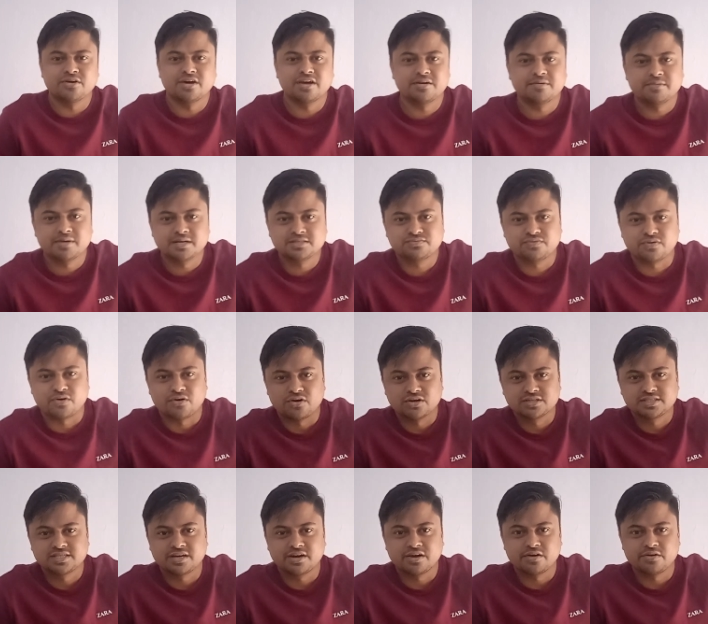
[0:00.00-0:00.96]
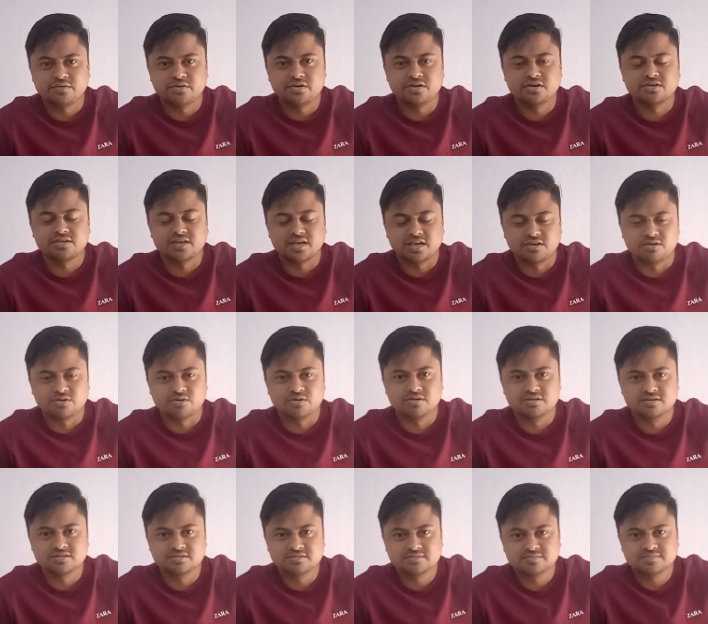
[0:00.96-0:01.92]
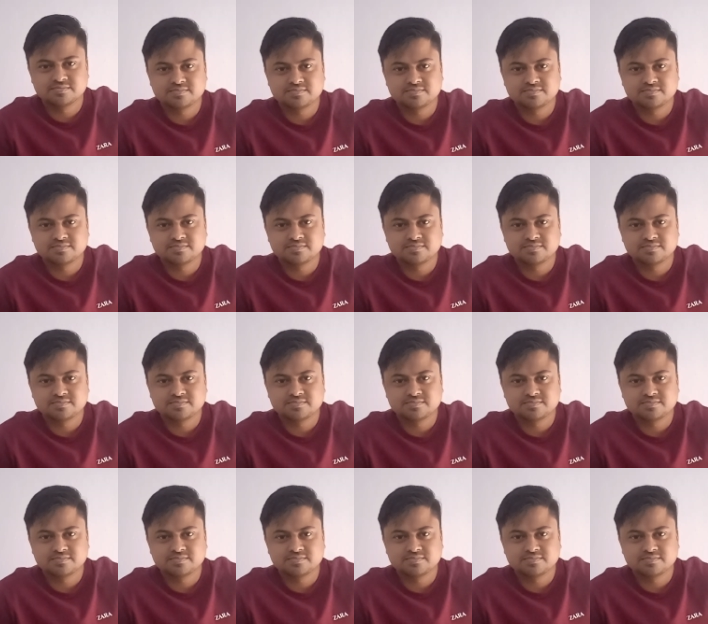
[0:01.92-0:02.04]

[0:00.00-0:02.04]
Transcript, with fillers: you very much for watching our video. Thank you.